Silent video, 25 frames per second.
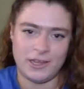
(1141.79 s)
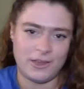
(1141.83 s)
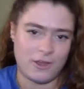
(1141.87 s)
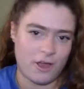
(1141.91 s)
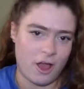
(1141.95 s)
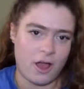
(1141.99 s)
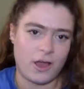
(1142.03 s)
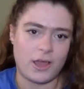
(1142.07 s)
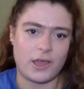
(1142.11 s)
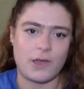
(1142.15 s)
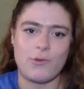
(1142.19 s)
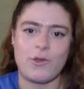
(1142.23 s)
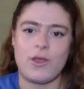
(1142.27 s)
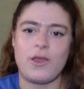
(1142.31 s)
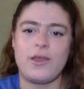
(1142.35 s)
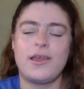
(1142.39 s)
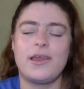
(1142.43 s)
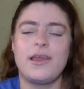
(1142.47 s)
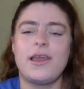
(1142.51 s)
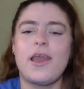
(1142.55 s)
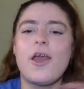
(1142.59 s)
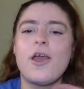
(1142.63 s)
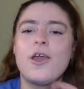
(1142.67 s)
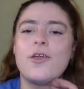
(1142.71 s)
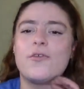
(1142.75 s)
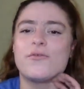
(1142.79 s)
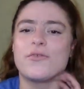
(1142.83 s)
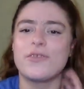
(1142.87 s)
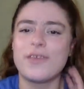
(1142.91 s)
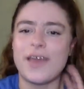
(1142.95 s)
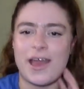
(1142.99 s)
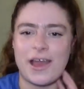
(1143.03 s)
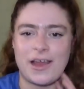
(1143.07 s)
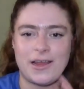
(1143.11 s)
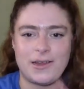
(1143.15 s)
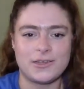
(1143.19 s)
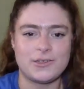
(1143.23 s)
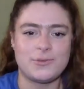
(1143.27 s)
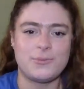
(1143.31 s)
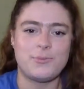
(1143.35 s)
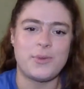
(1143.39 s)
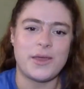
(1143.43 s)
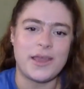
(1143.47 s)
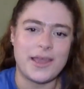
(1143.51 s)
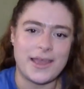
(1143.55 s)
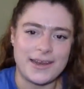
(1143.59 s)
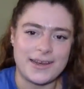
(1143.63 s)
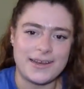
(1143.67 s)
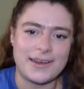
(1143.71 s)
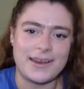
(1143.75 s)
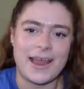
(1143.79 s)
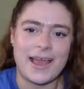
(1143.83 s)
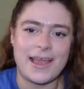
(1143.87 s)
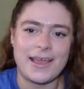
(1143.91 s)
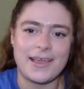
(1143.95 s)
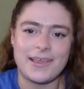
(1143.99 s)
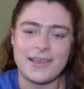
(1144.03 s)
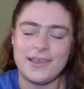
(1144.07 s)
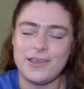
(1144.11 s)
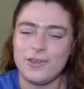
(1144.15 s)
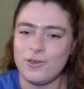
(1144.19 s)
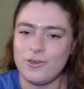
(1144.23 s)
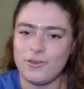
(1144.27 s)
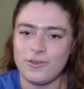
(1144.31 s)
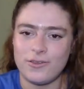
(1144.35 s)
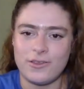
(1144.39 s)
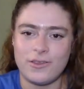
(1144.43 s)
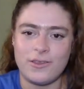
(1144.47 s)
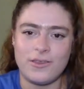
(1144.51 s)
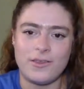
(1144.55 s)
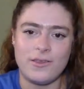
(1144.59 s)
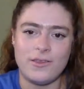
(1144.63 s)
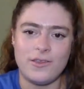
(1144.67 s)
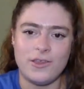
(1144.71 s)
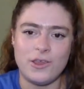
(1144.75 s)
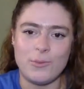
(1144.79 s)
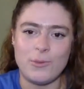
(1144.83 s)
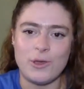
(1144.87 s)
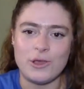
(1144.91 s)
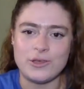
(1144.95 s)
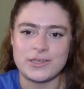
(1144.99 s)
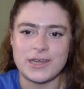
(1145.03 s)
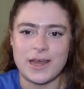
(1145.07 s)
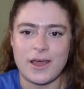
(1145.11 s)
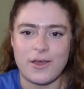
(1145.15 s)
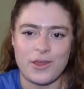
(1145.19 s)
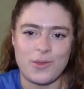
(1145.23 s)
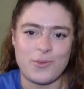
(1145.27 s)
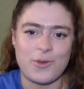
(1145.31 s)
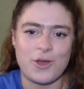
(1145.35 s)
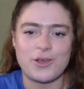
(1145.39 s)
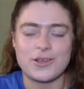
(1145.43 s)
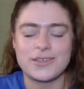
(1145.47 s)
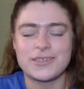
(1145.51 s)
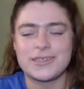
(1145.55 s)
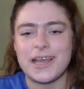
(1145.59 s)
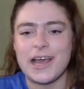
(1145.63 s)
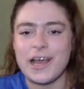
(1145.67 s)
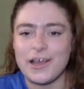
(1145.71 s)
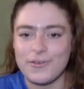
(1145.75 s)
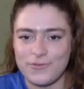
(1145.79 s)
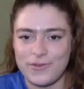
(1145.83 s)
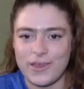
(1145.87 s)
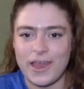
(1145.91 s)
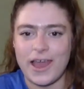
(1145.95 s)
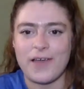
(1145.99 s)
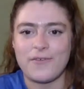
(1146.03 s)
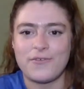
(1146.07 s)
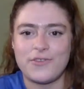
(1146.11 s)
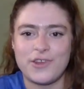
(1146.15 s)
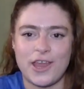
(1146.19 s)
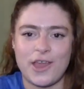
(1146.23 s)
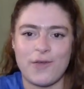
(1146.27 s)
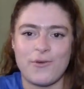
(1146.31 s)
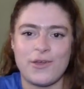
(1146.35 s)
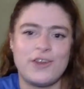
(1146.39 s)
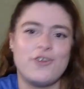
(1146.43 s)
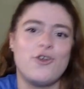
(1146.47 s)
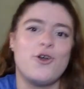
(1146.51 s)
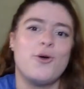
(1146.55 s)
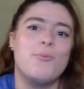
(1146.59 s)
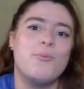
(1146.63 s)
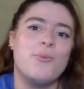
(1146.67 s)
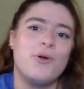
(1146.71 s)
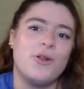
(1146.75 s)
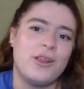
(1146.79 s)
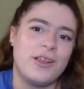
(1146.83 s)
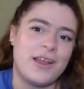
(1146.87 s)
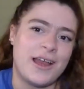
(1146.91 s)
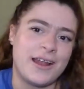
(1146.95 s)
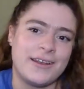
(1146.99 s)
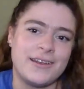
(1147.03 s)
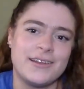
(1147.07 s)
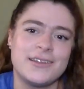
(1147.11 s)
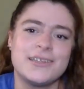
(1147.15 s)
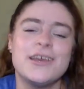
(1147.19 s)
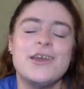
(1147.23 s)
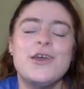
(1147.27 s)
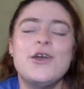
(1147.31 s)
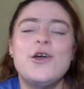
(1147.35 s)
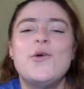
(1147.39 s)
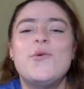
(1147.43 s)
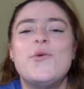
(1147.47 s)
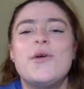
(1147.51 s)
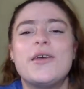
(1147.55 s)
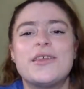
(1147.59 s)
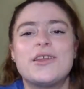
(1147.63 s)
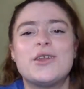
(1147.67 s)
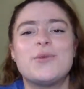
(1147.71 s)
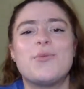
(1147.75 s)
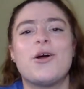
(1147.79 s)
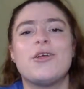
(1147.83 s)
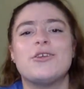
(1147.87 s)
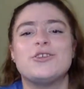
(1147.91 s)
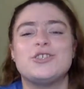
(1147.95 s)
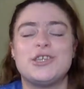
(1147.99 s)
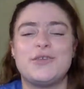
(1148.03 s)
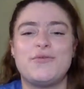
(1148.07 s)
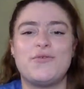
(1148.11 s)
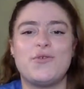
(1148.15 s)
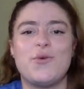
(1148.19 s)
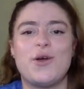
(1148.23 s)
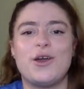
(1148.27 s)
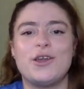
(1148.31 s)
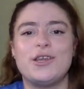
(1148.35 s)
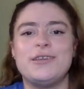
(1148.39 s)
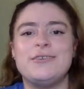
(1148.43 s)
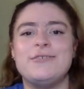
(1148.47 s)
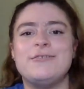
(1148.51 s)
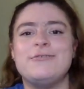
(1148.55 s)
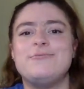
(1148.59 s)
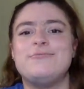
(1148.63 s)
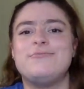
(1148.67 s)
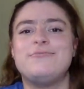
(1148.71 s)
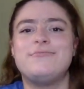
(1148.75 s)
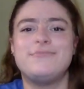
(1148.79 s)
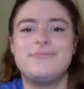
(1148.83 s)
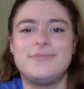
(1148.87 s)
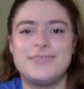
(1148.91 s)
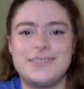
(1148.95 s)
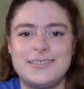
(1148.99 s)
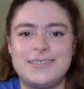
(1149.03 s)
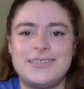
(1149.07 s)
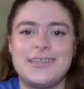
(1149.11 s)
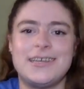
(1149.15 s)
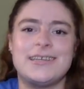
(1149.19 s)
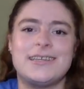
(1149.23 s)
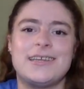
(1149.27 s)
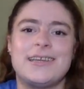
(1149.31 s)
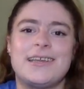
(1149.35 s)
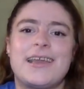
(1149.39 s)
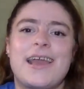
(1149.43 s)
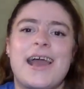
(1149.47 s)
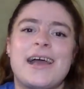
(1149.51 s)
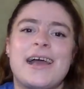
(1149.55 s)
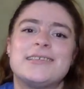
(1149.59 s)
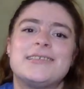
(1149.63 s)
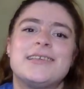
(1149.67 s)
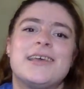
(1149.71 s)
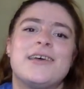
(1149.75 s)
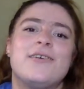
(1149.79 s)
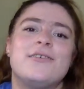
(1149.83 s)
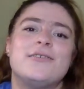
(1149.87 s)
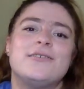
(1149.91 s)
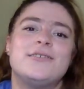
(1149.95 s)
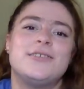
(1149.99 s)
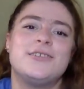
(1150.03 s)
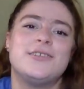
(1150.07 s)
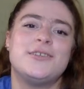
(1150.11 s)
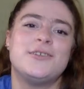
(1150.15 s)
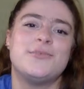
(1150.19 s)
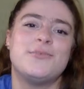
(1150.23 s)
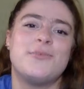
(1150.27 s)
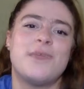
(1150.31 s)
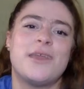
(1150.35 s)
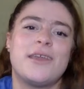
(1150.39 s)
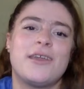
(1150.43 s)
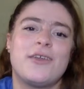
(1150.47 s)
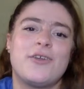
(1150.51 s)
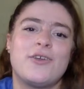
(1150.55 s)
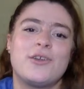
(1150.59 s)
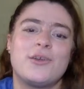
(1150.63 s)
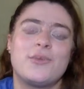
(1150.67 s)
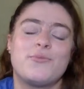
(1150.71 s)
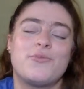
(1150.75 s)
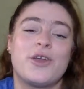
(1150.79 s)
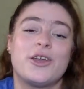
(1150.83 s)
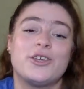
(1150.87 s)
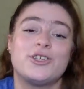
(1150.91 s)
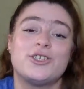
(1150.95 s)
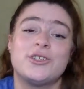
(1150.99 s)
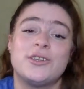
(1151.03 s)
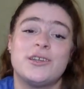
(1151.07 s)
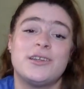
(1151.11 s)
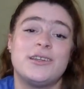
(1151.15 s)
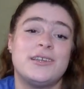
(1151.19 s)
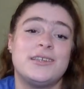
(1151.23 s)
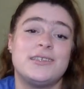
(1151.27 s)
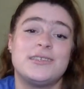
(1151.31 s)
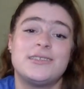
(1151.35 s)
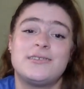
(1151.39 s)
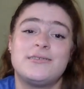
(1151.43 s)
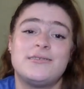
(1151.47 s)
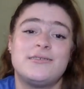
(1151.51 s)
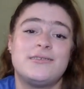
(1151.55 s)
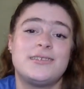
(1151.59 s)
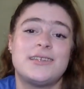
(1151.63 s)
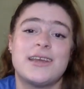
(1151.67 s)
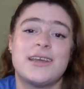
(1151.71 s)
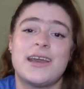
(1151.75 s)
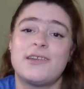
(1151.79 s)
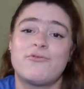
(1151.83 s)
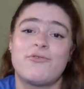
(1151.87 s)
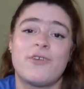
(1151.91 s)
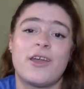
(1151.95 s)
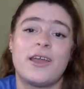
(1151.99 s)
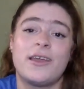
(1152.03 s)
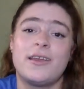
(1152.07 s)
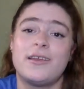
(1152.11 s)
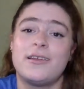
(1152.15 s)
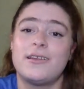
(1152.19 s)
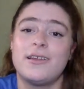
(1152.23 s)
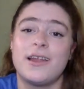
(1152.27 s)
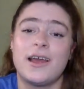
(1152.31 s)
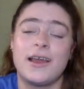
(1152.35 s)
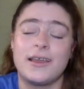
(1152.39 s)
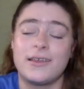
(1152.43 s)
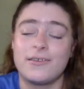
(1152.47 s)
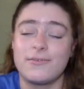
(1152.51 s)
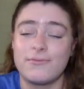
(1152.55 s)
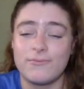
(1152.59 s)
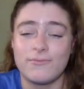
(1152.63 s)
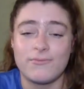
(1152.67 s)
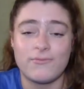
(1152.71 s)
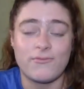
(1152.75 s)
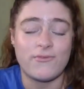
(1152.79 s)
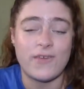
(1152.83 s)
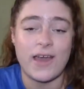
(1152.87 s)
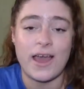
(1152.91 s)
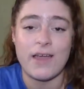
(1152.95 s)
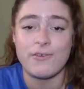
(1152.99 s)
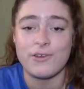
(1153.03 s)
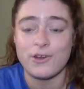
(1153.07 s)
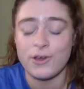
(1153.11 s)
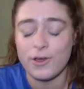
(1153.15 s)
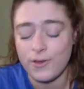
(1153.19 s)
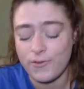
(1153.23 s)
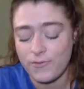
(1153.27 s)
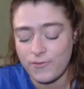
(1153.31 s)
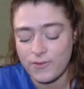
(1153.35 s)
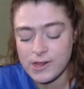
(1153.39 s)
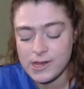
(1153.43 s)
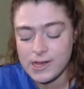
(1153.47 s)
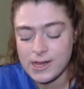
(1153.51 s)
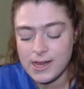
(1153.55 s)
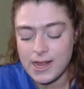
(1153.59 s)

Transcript: You can't go over there being like your most out of the box self. You have to go in humble and with an apology for what you did in CASA to make a good impression, and he's dead right. Like, fair enough.